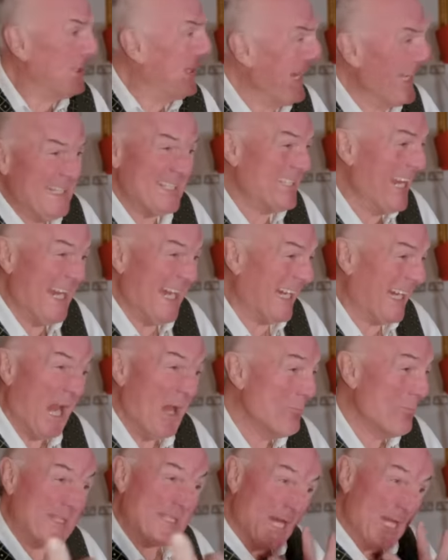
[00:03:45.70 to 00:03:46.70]
Yeah. Didn't
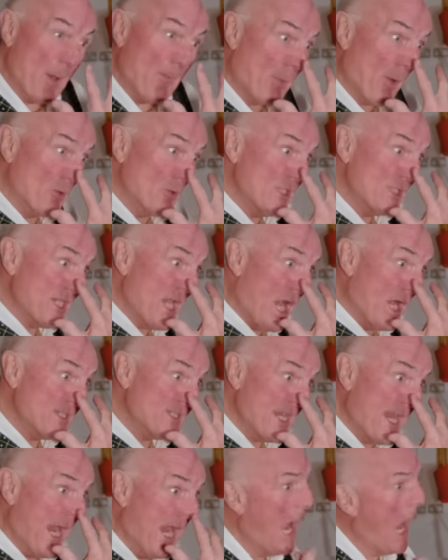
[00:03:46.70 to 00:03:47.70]
see it coming till I pull his
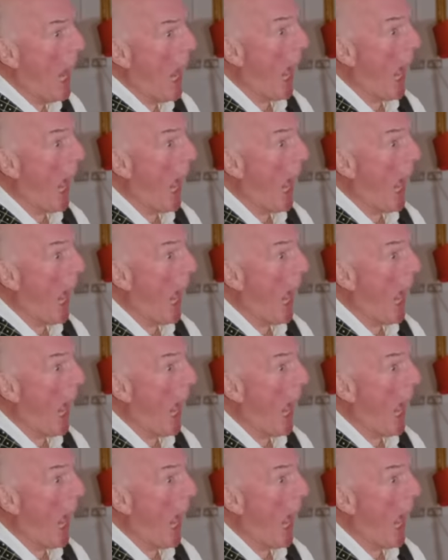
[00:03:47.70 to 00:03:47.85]
eyes